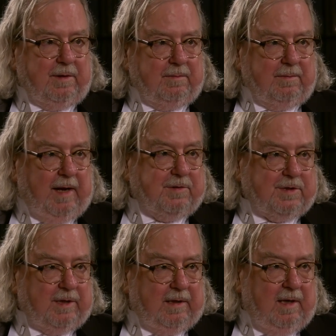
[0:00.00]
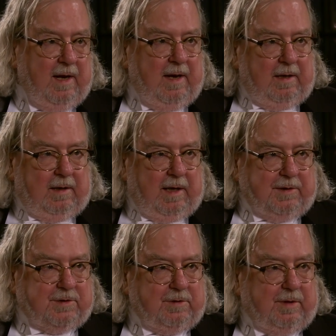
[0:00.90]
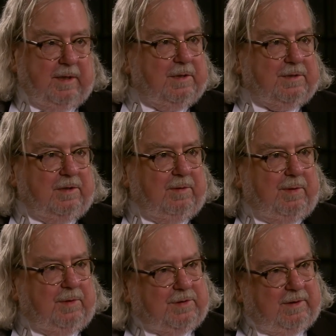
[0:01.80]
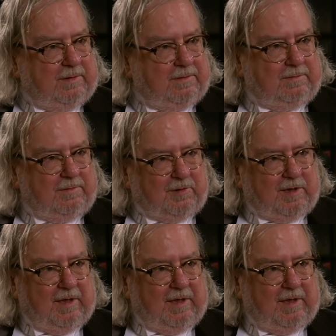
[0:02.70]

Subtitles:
And now she has two kids that are approaching their